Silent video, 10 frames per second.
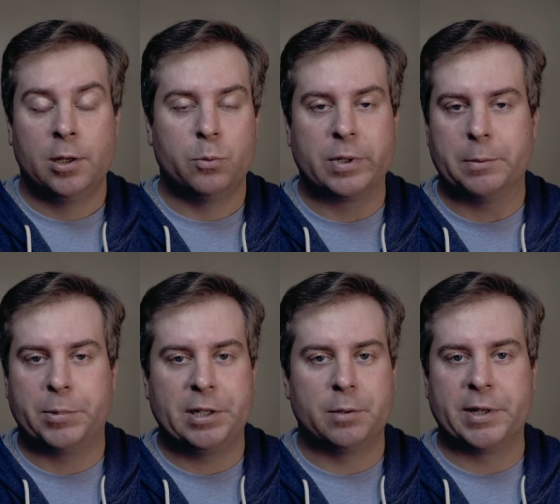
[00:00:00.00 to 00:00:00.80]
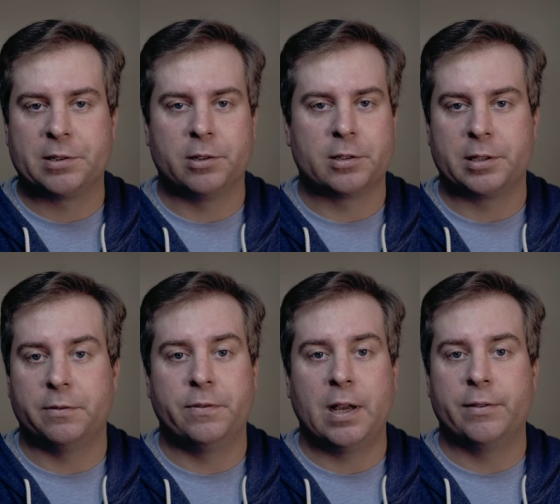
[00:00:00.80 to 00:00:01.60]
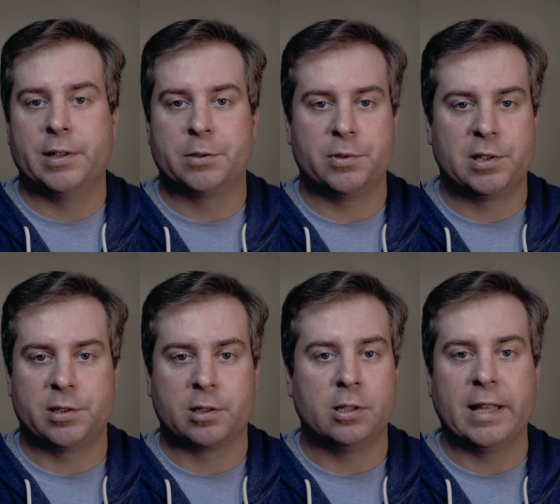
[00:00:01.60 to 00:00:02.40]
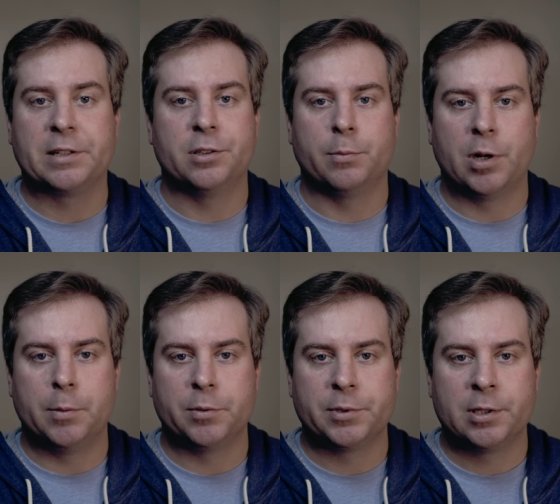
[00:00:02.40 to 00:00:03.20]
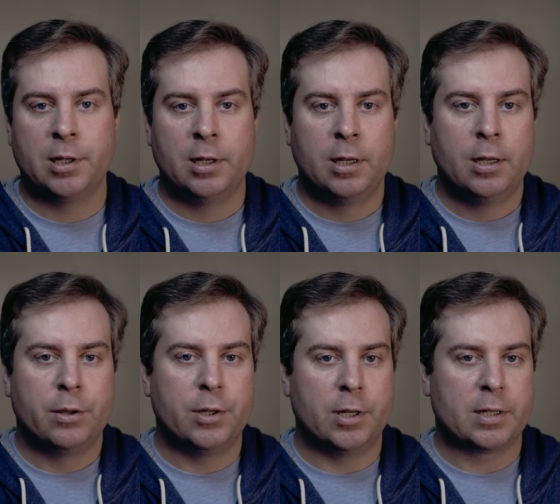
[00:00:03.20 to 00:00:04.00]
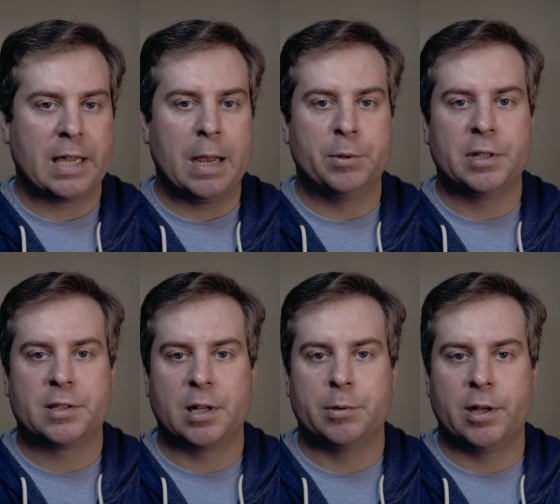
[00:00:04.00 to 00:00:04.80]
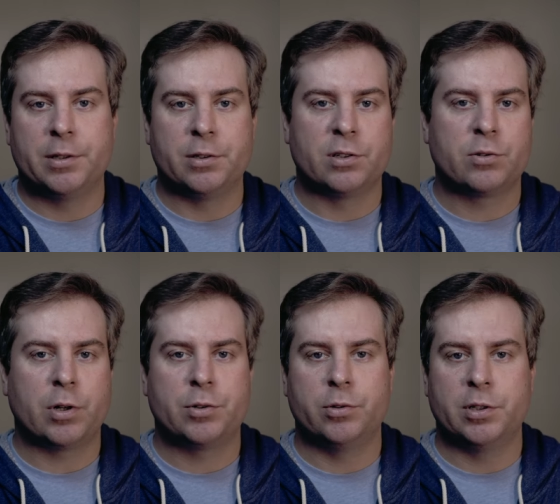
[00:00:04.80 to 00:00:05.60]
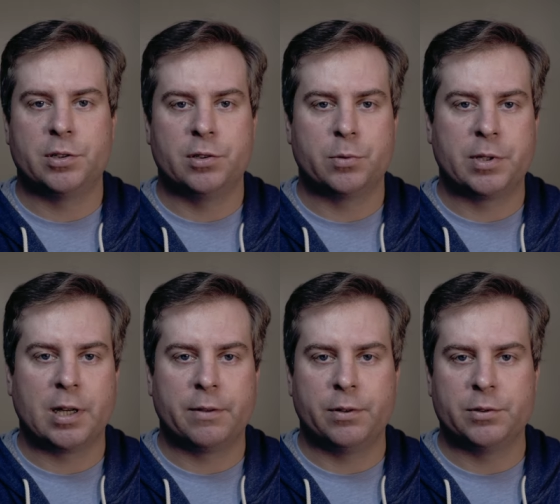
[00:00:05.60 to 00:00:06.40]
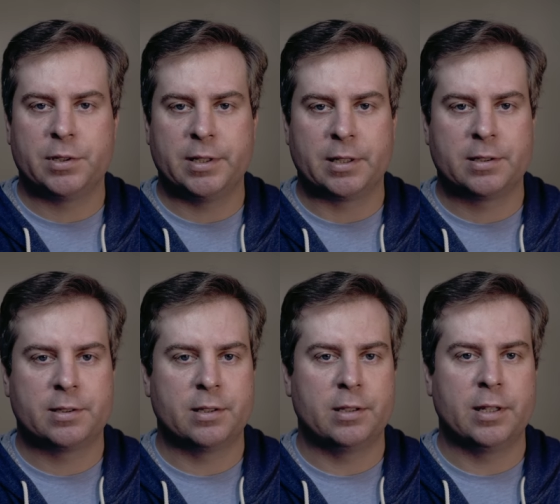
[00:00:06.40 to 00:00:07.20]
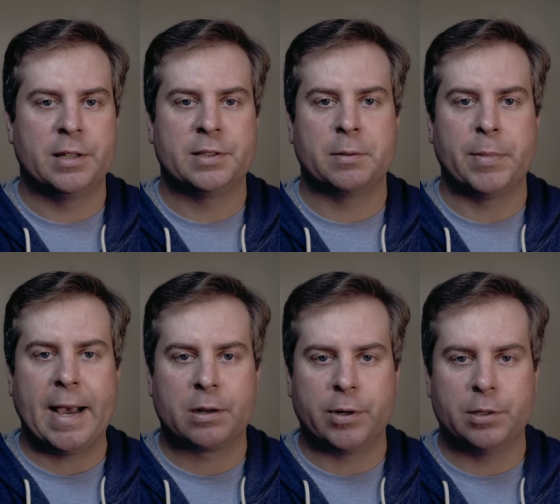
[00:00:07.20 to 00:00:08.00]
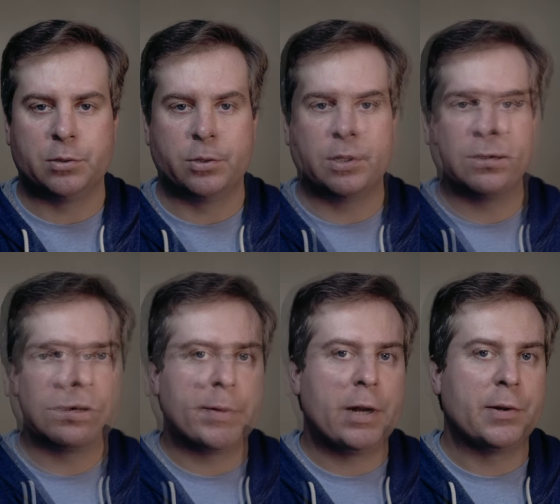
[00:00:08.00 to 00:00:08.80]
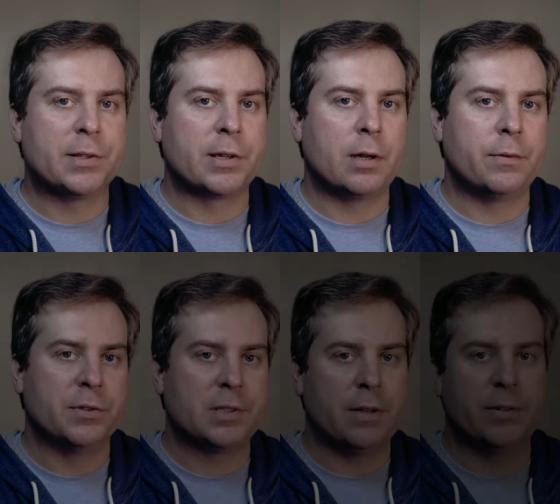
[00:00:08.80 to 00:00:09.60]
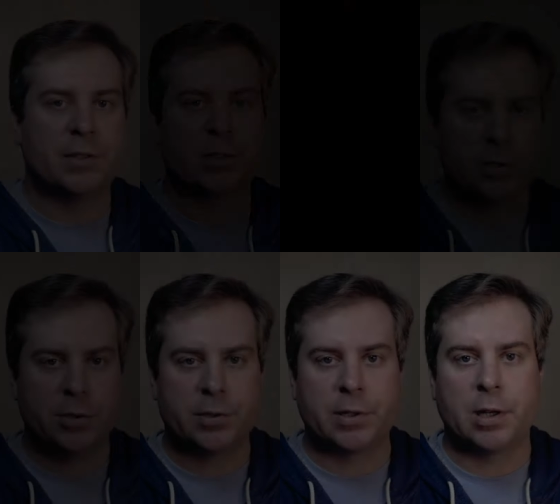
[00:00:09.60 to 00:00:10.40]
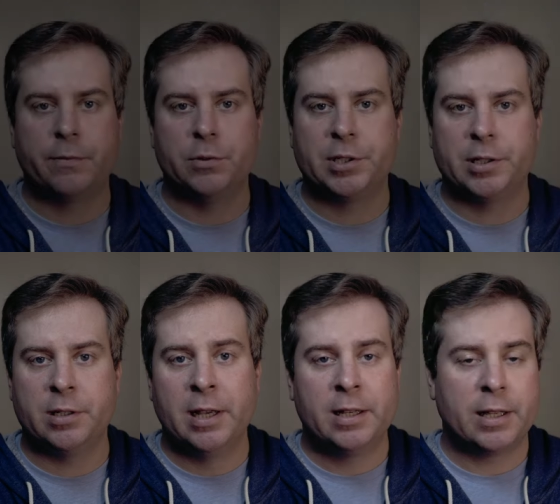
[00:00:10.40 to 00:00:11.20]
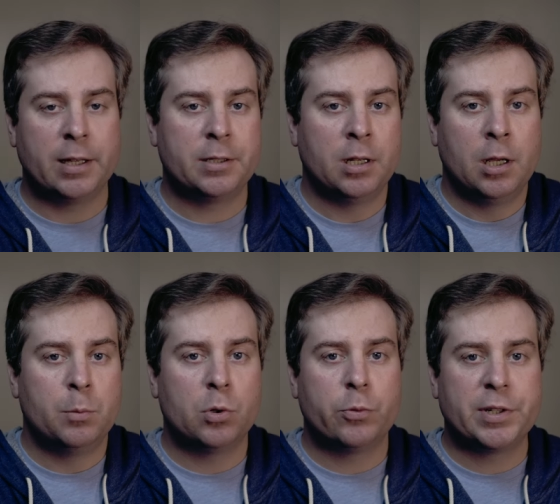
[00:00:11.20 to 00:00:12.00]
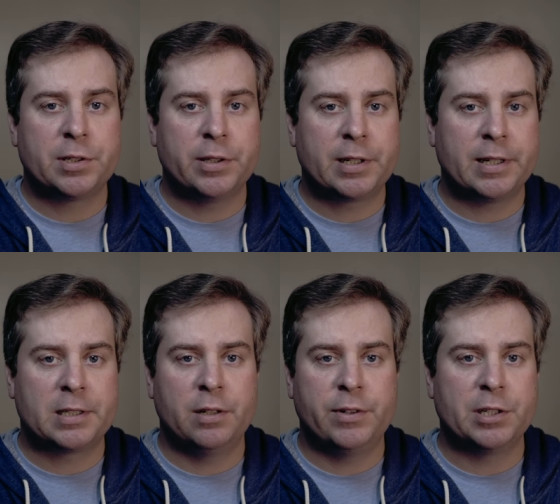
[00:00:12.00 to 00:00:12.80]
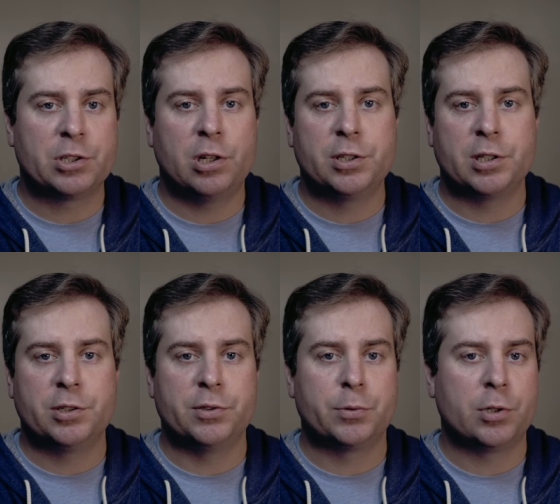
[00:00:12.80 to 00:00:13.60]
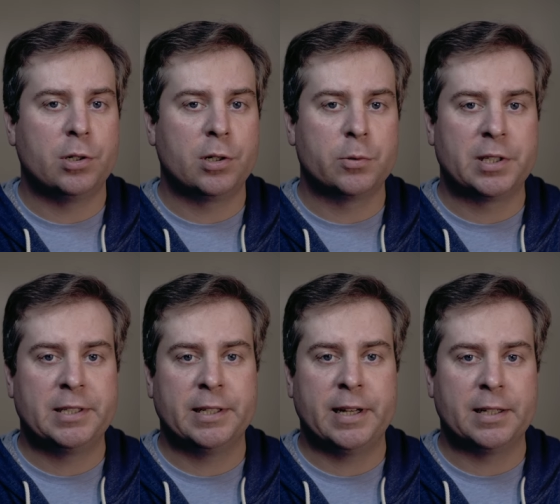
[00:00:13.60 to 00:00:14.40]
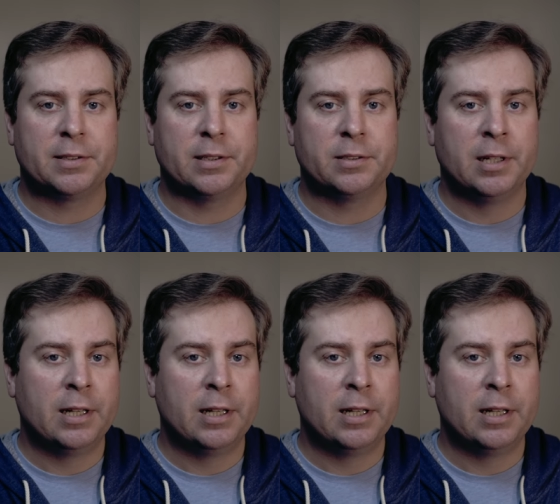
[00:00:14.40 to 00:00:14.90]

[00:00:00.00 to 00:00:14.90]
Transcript: Wikipedia makes it look like the 5S was just a collection of problems the camera destabilizer and structural issues with the iPhone 6, the hissing background noise, exploding batteries in the iPhone 7, and screen burning on iPhone 10. And more recently, connectivity and charging issues returning with the 10S, and